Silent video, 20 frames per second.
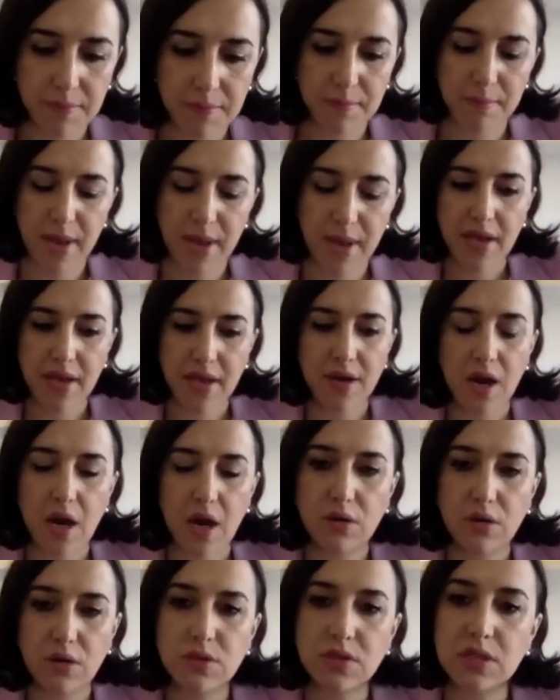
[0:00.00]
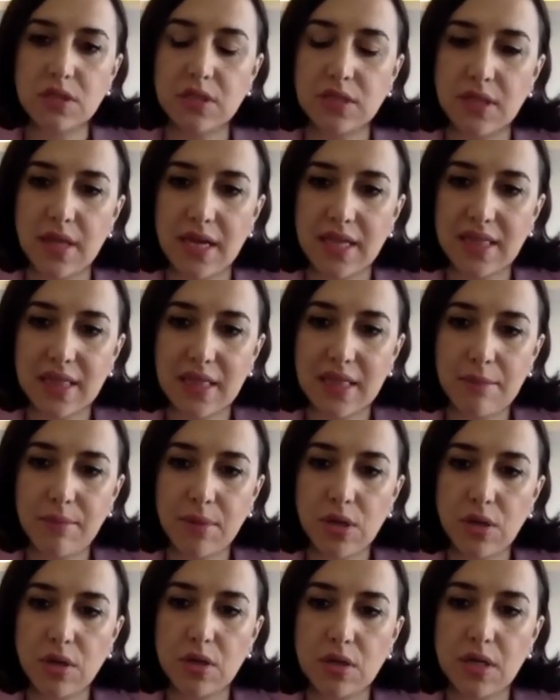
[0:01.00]
background, that
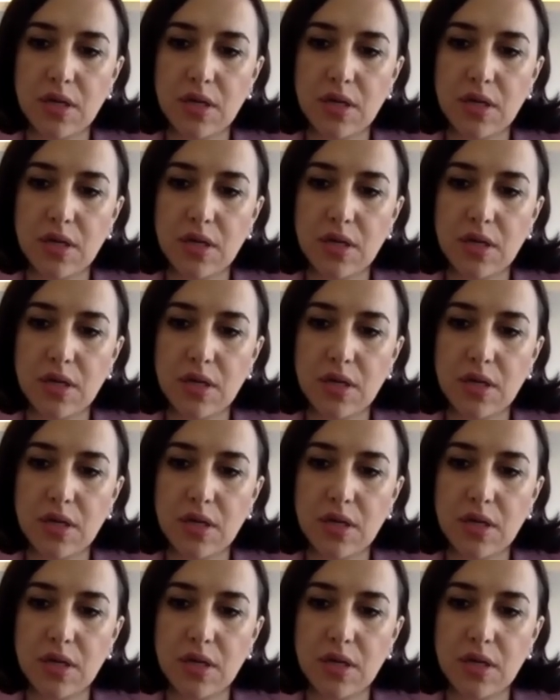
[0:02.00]
Lebanon